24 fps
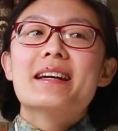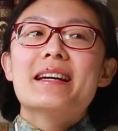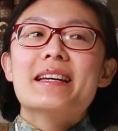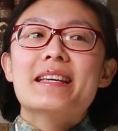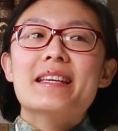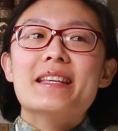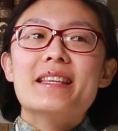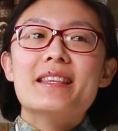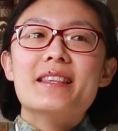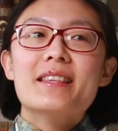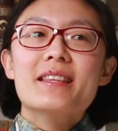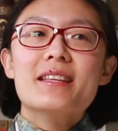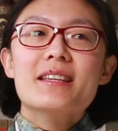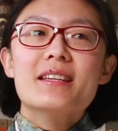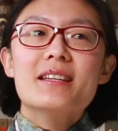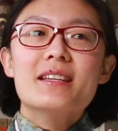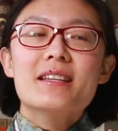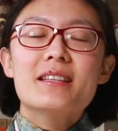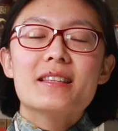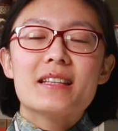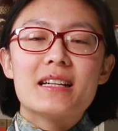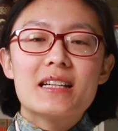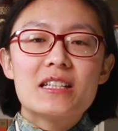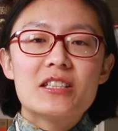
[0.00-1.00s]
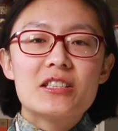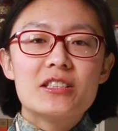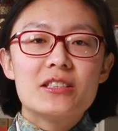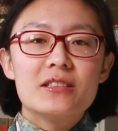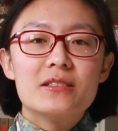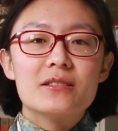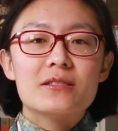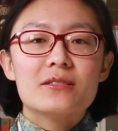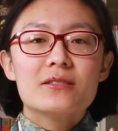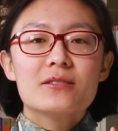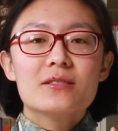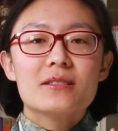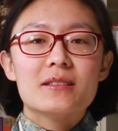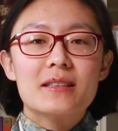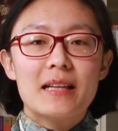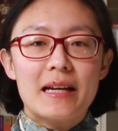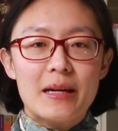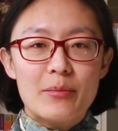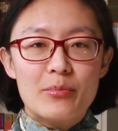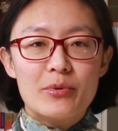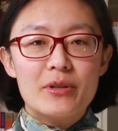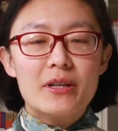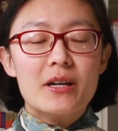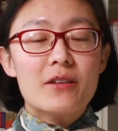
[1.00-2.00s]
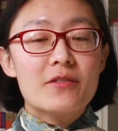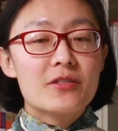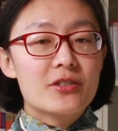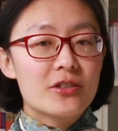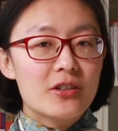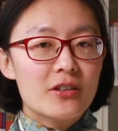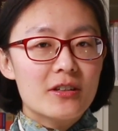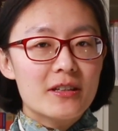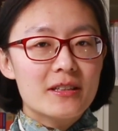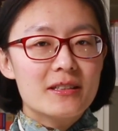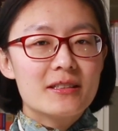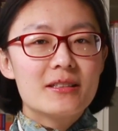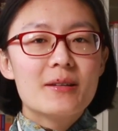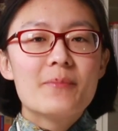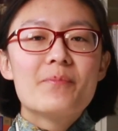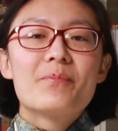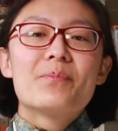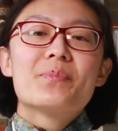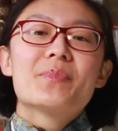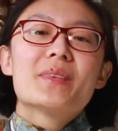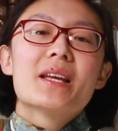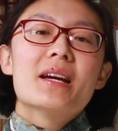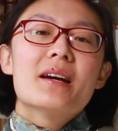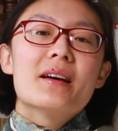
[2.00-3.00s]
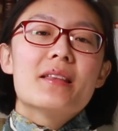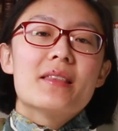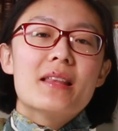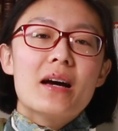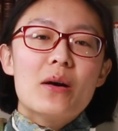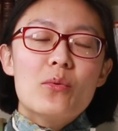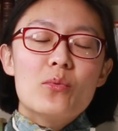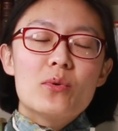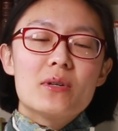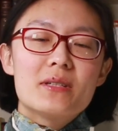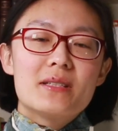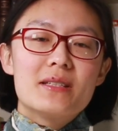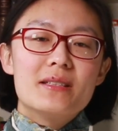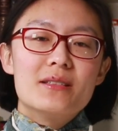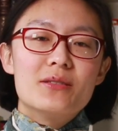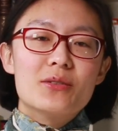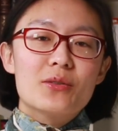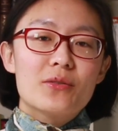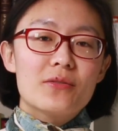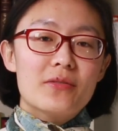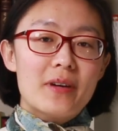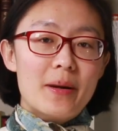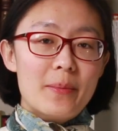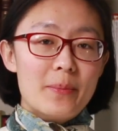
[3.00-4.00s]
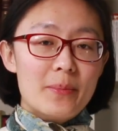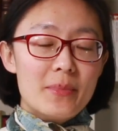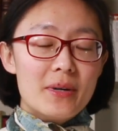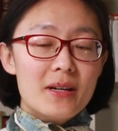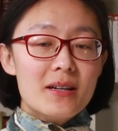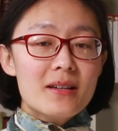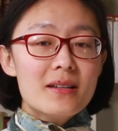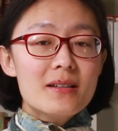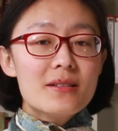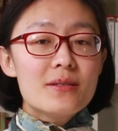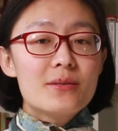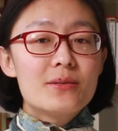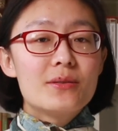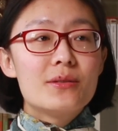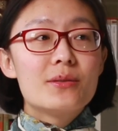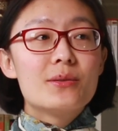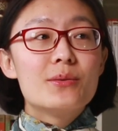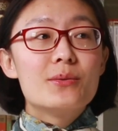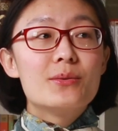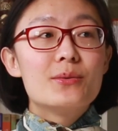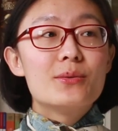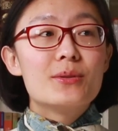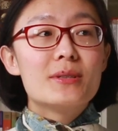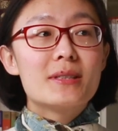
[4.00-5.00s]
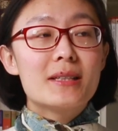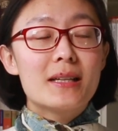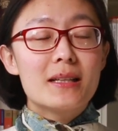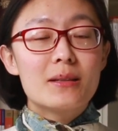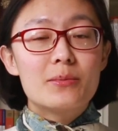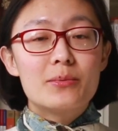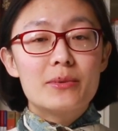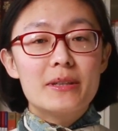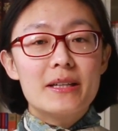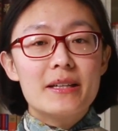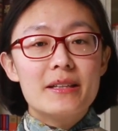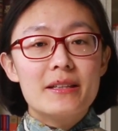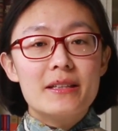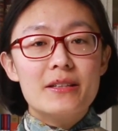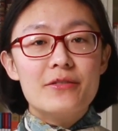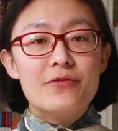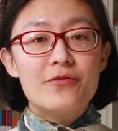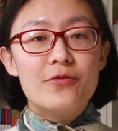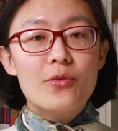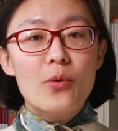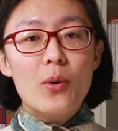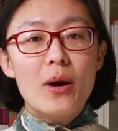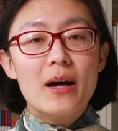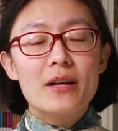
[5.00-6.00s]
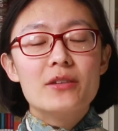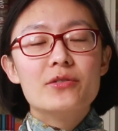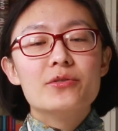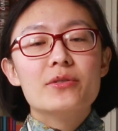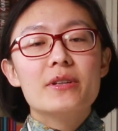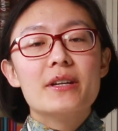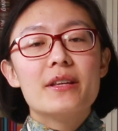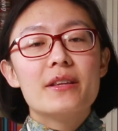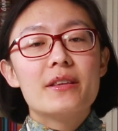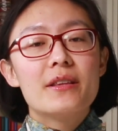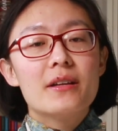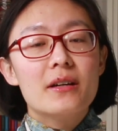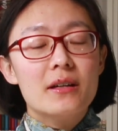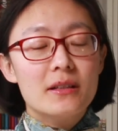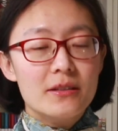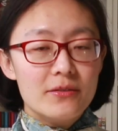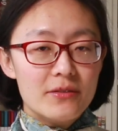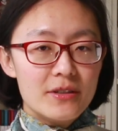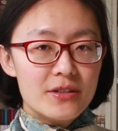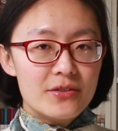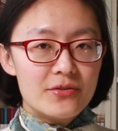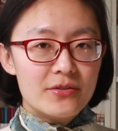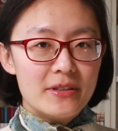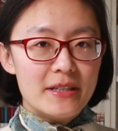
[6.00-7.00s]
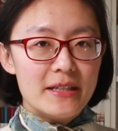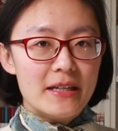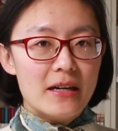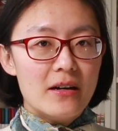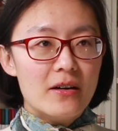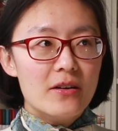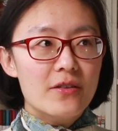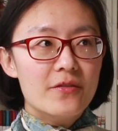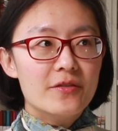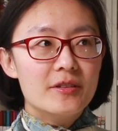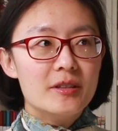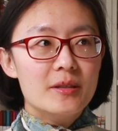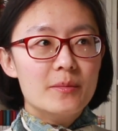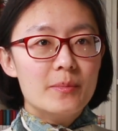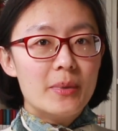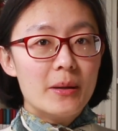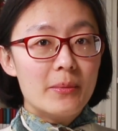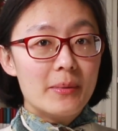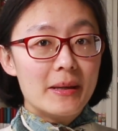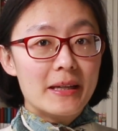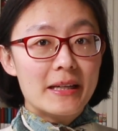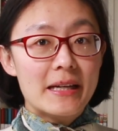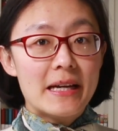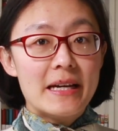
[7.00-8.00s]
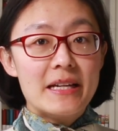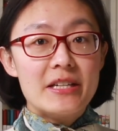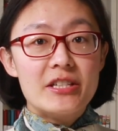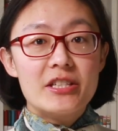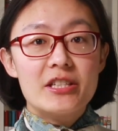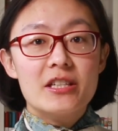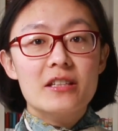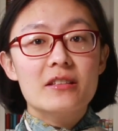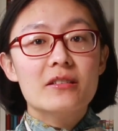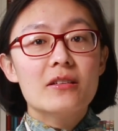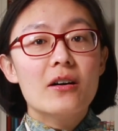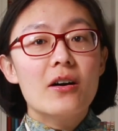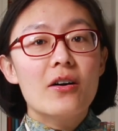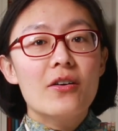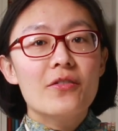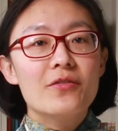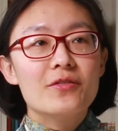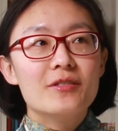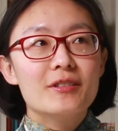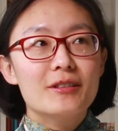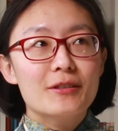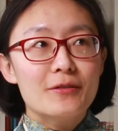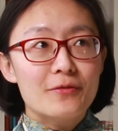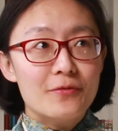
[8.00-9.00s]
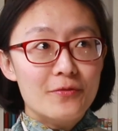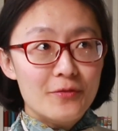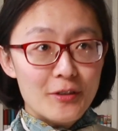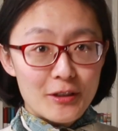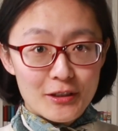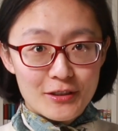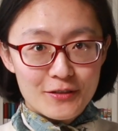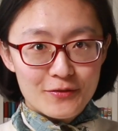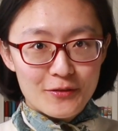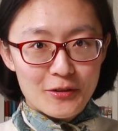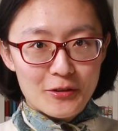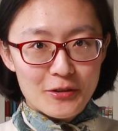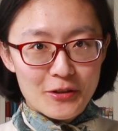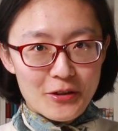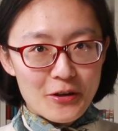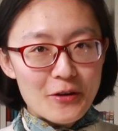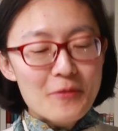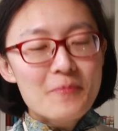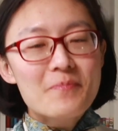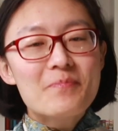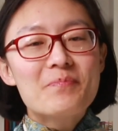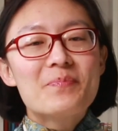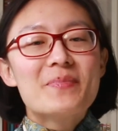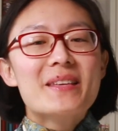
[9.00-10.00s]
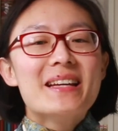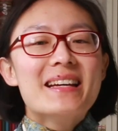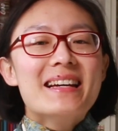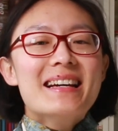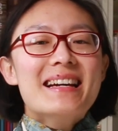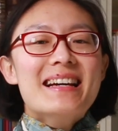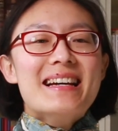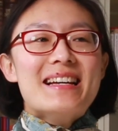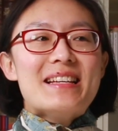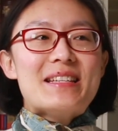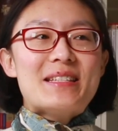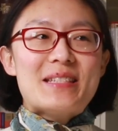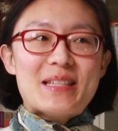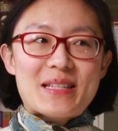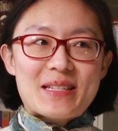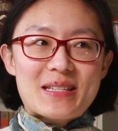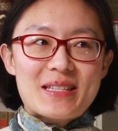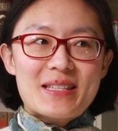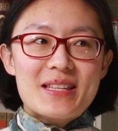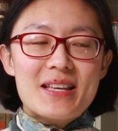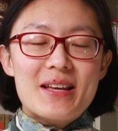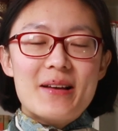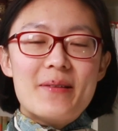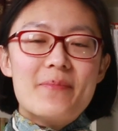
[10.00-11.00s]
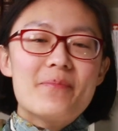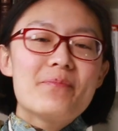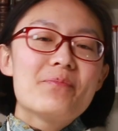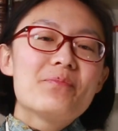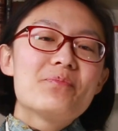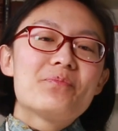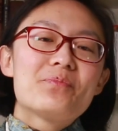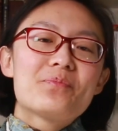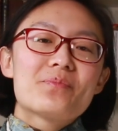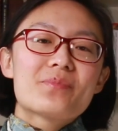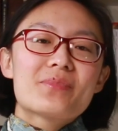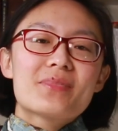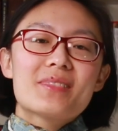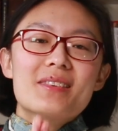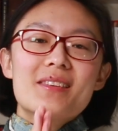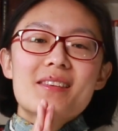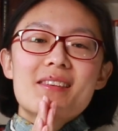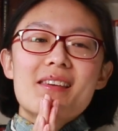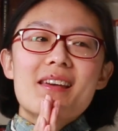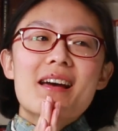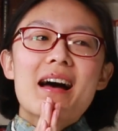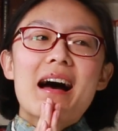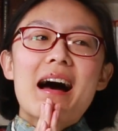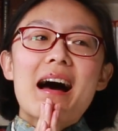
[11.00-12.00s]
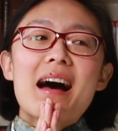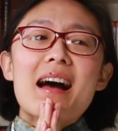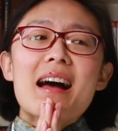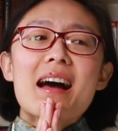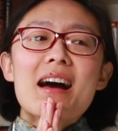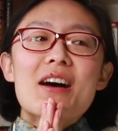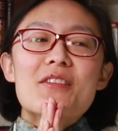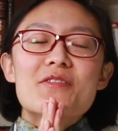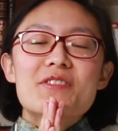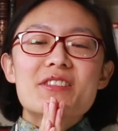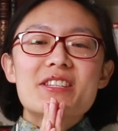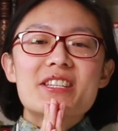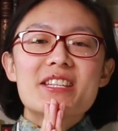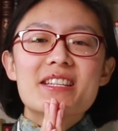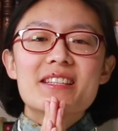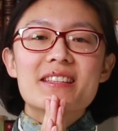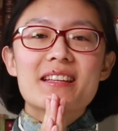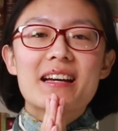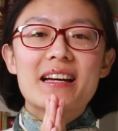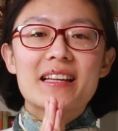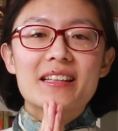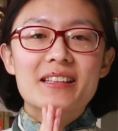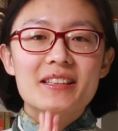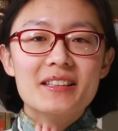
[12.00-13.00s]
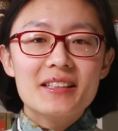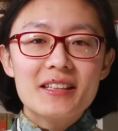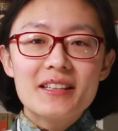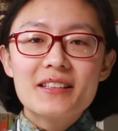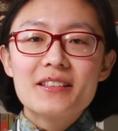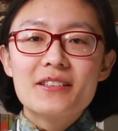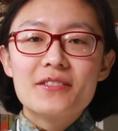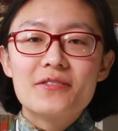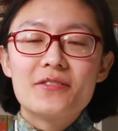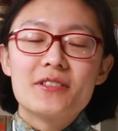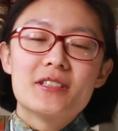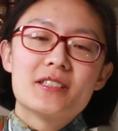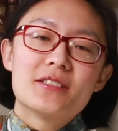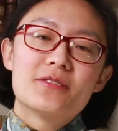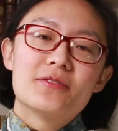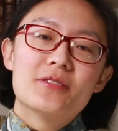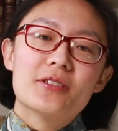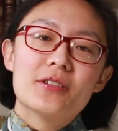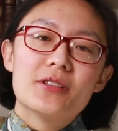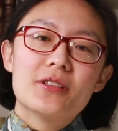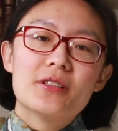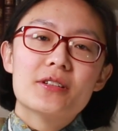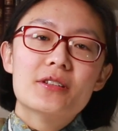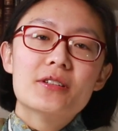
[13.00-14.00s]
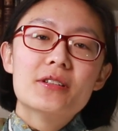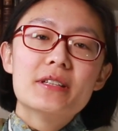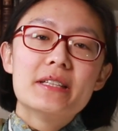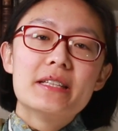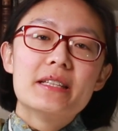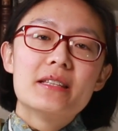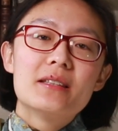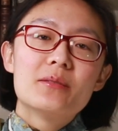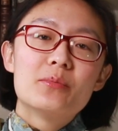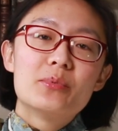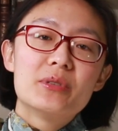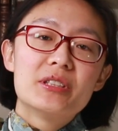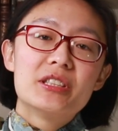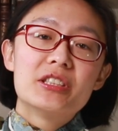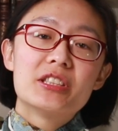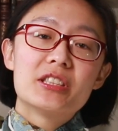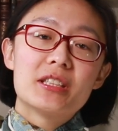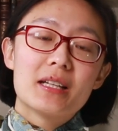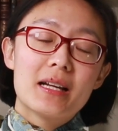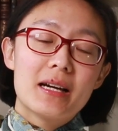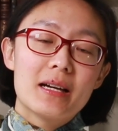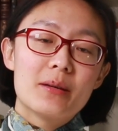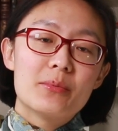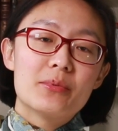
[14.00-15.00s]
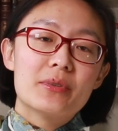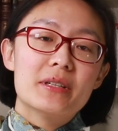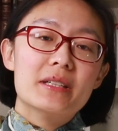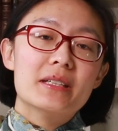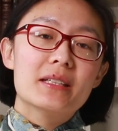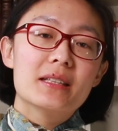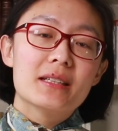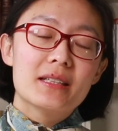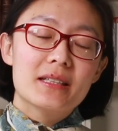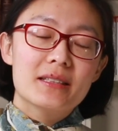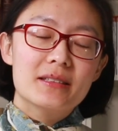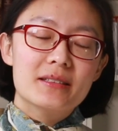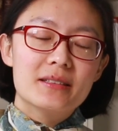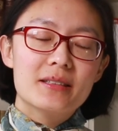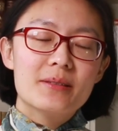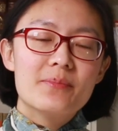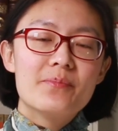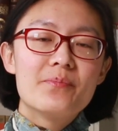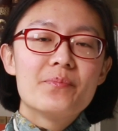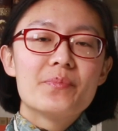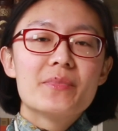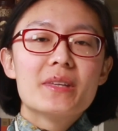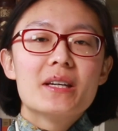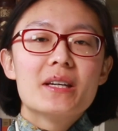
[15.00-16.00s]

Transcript: in the National Library of Scotland. That was in November to celebrate the 400th anniversary of the publication of the First Folio. Since then, I have seen another First Folio in the British Library in London.